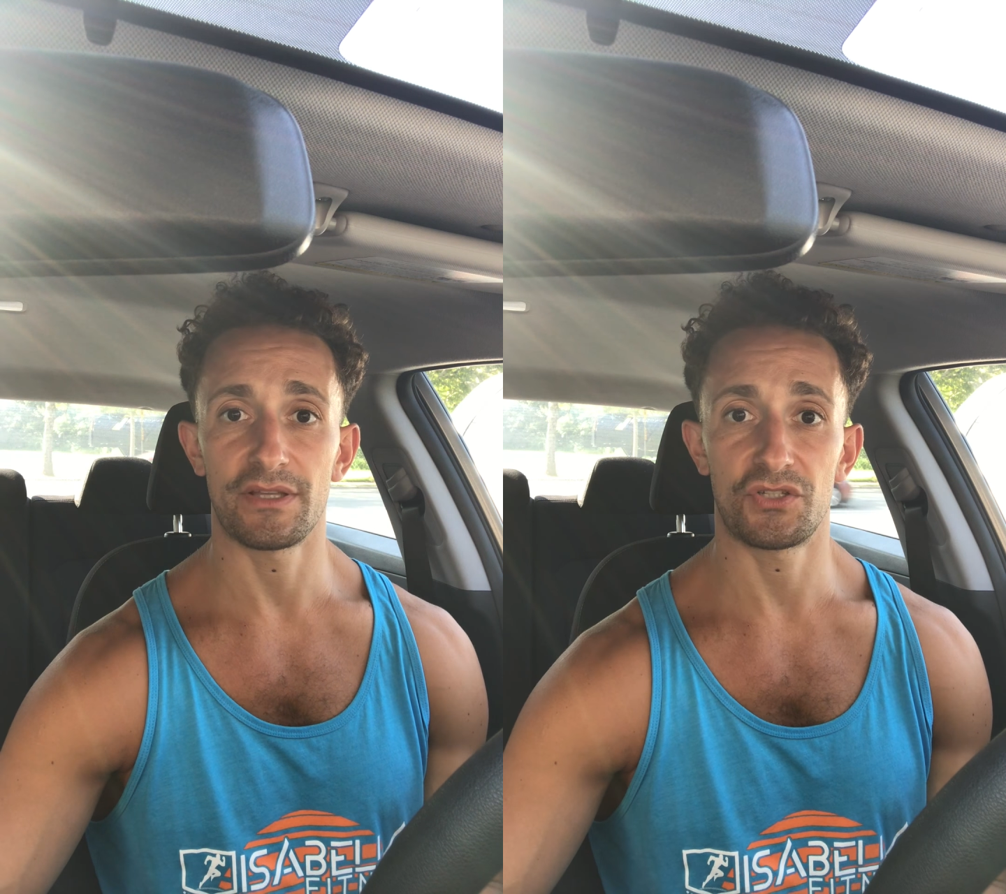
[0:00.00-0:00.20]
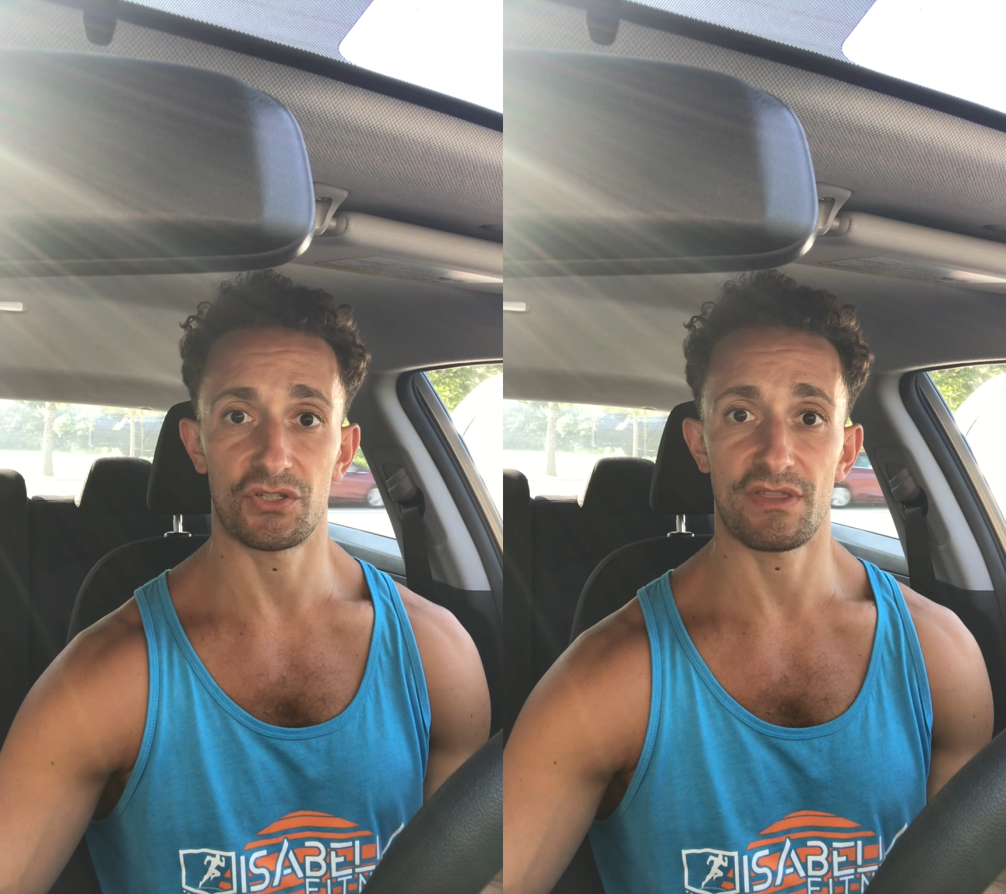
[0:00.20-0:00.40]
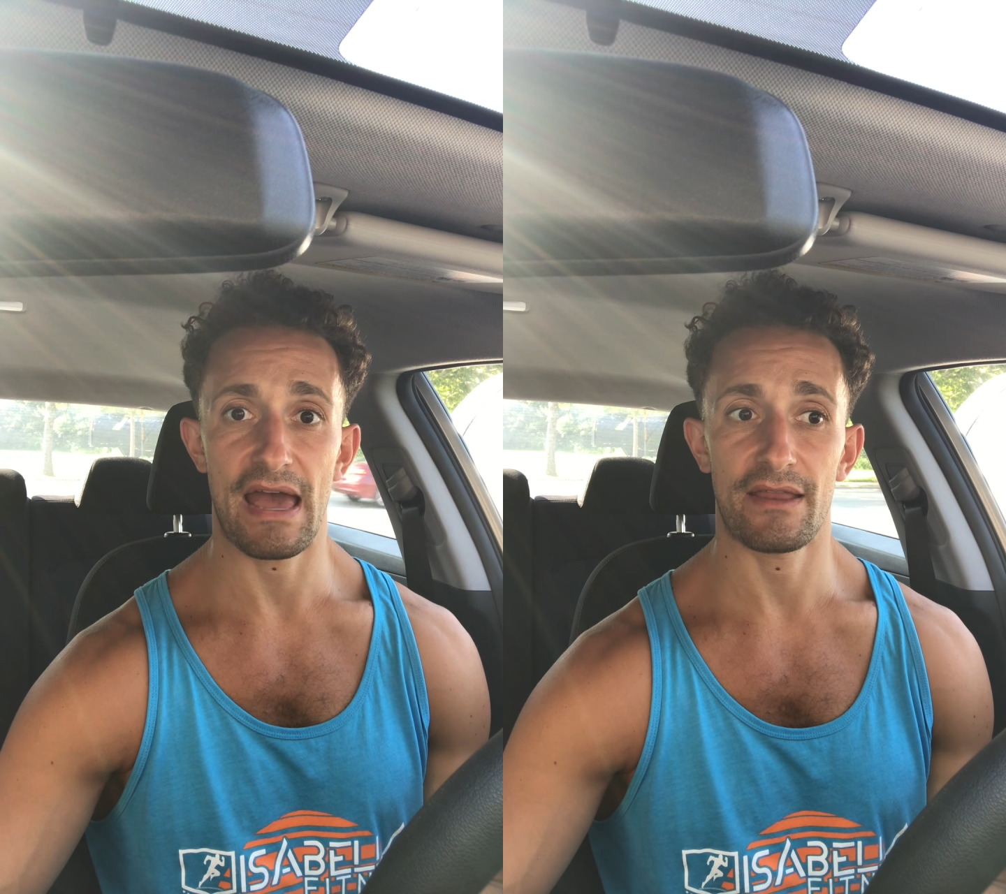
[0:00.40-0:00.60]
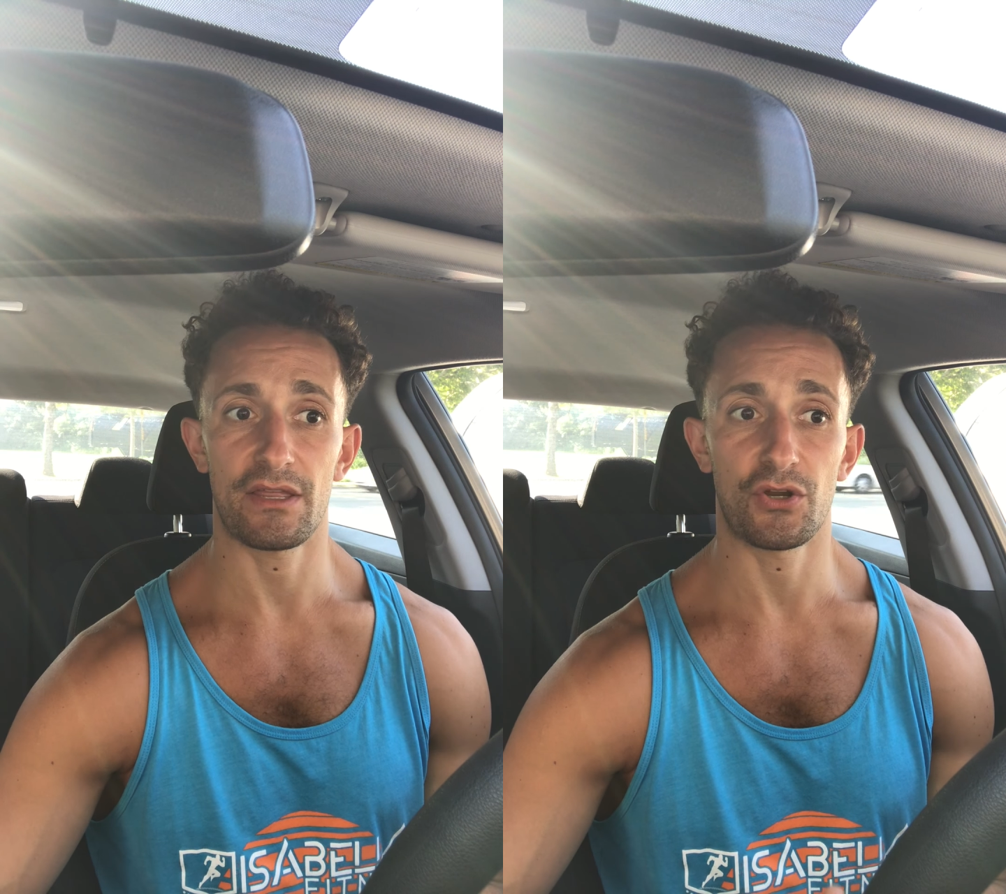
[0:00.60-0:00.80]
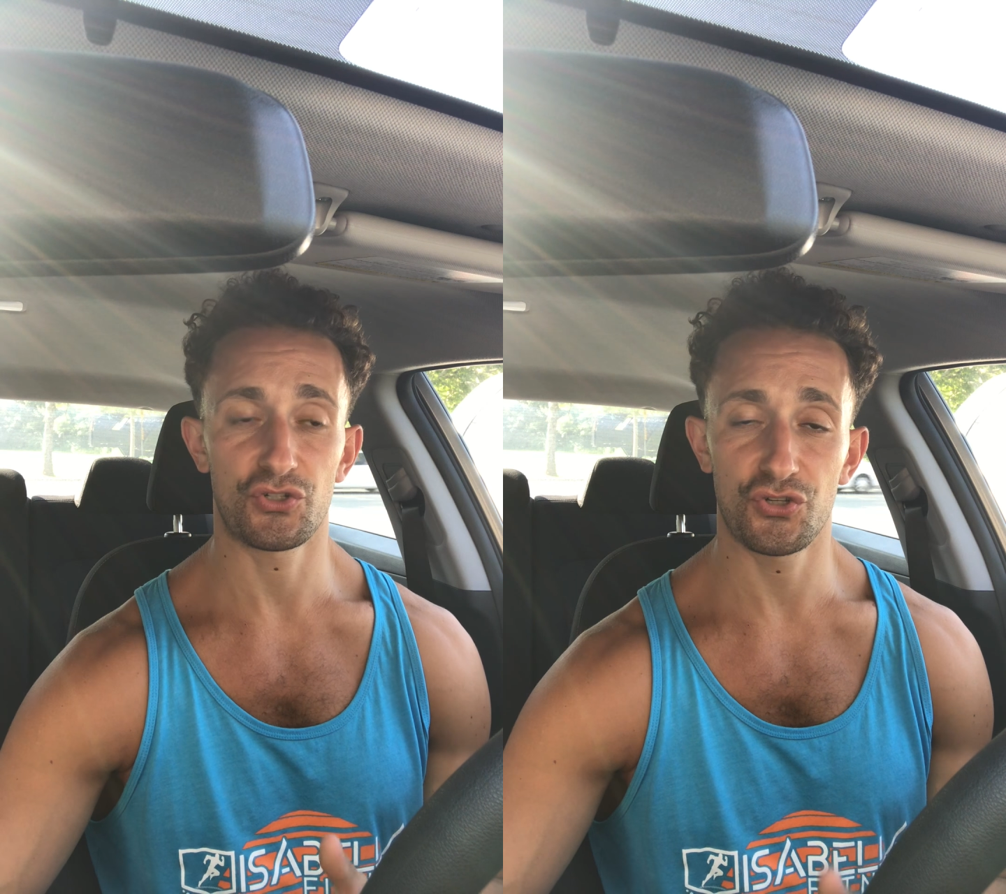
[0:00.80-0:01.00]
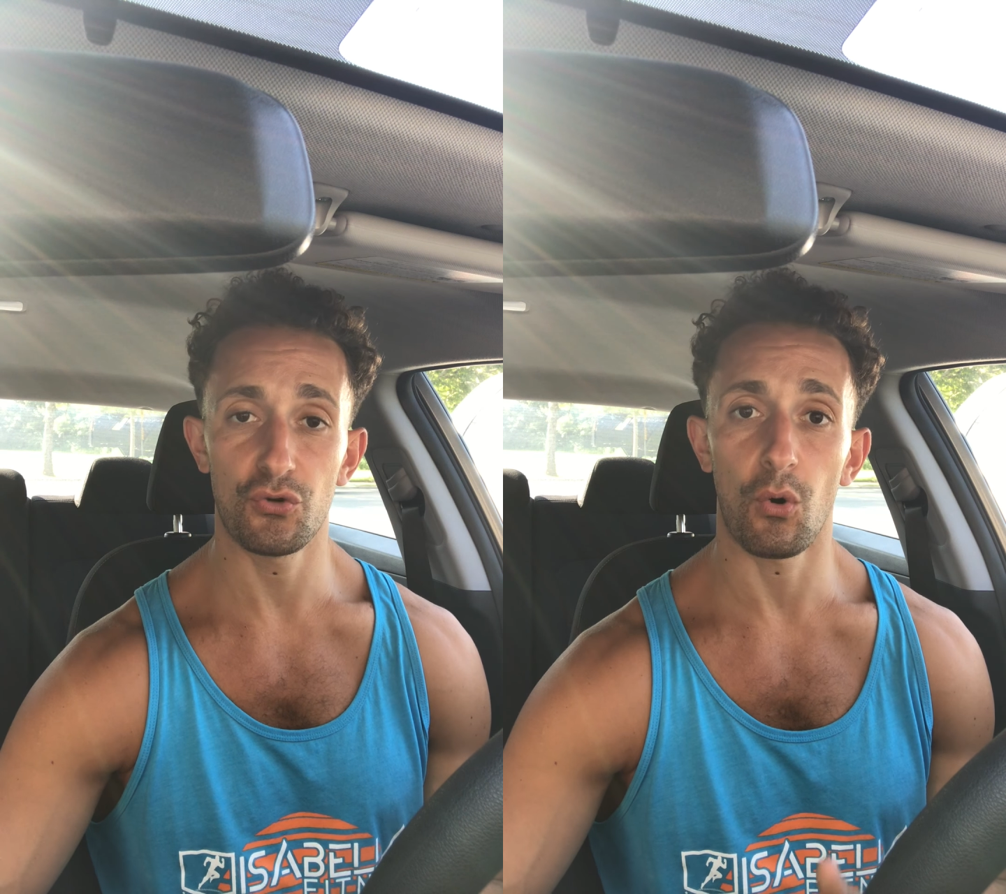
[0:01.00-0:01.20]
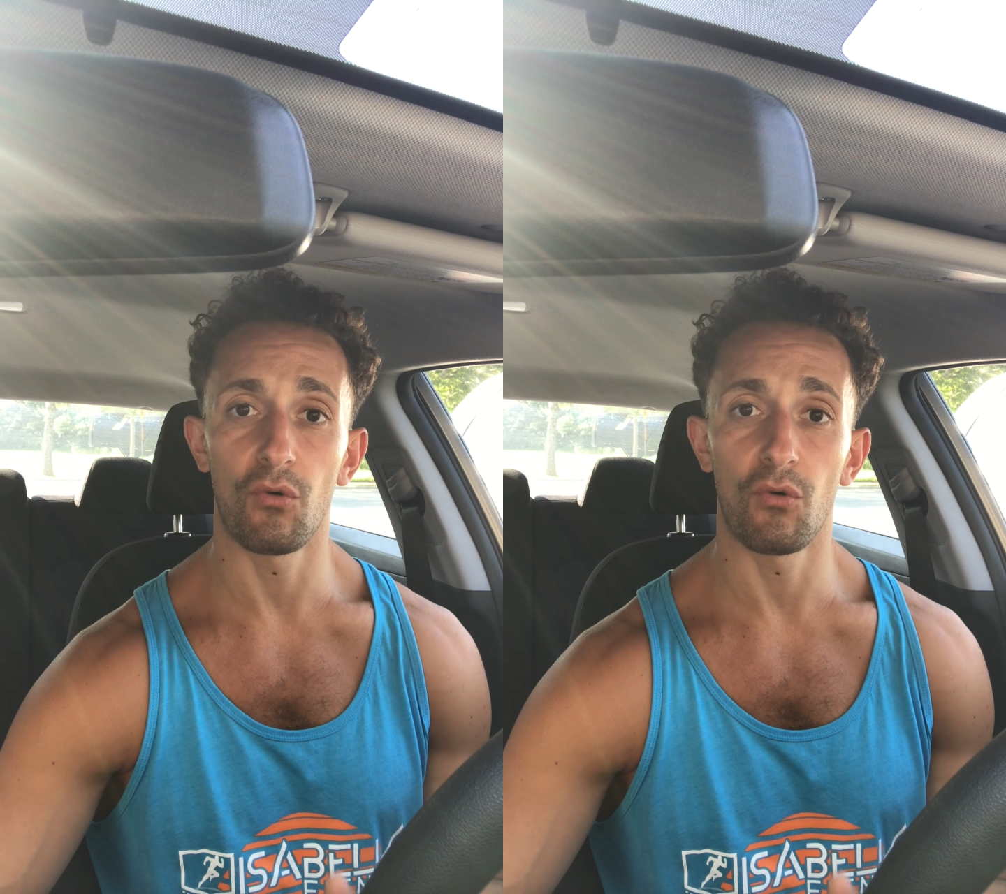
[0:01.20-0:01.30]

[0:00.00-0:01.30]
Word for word: It's just that you're too